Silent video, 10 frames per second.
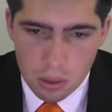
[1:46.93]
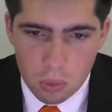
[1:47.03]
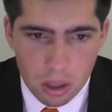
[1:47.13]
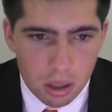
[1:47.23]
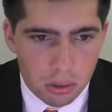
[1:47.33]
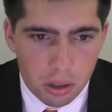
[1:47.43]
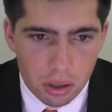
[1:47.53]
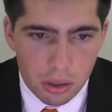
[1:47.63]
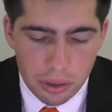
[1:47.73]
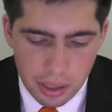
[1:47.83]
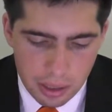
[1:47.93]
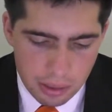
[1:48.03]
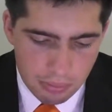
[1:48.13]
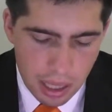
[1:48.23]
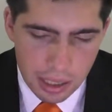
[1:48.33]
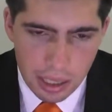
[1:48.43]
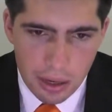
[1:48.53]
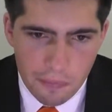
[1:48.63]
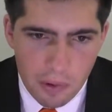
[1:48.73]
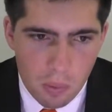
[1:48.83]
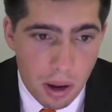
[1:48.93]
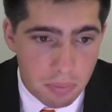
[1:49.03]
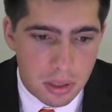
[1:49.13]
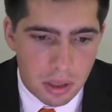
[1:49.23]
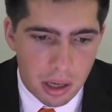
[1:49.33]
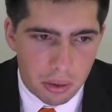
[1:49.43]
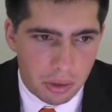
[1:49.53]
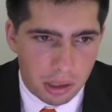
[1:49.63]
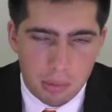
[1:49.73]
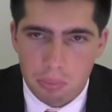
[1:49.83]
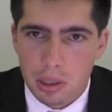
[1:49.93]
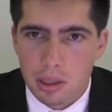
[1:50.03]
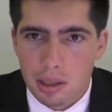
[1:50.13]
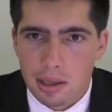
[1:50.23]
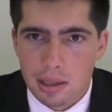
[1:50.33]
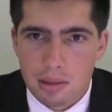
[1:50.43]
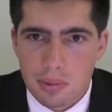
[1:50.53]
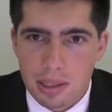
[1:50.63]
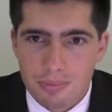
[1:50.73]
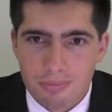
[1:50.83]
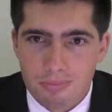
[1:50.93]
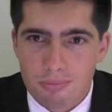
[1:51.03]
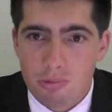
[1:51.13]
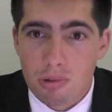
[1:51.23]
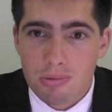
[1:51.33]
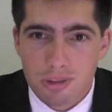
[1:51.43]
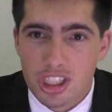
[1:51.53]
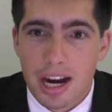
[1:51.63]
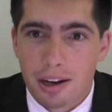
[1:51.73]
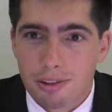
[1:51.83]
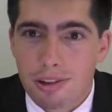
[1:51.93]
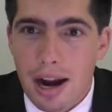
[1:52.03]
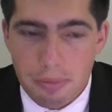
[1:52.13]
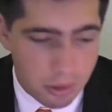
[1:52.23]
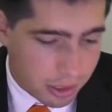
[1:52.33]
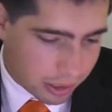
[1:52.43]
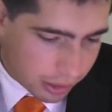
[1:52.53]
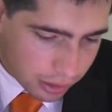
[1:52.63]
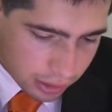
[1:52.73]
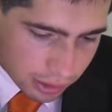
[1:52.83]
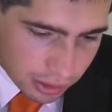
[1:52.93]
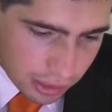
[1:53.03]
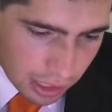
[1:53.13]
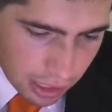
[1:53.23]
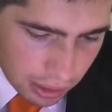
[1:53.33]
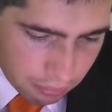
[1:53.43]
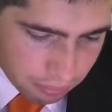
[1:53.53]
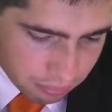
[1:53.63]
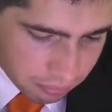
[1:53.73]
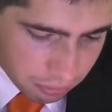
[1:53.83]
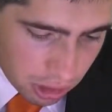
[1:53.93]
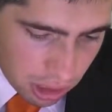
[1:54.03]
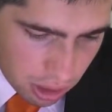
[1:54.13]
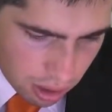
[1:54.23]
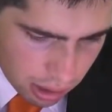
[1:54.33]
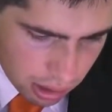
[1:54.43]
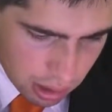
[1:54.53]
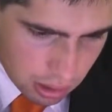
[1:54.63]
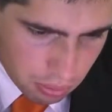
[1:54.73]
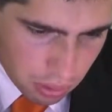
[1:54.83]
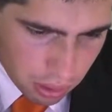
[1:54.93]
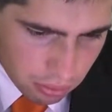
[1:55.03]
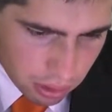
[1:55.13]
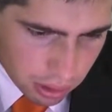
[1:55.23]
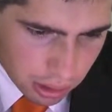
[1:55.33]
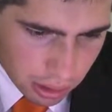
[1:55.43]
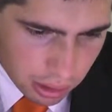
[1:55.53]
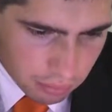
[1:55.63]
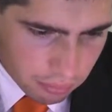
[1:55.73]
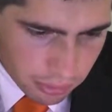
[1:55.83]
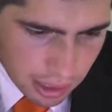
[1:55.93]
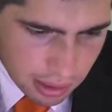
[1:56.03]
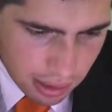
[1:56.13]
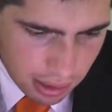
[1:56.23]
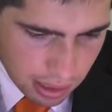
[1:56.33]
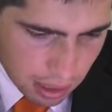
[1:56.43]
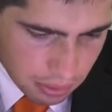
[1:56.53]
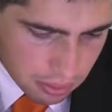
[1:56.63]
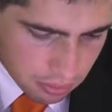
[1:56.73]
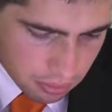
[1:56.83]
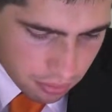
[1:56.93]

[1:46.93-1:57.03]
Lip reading: Well, on the main AFL website on the computer, it gives me jack crap, really, which is highly disappointing, but you know, these things happen.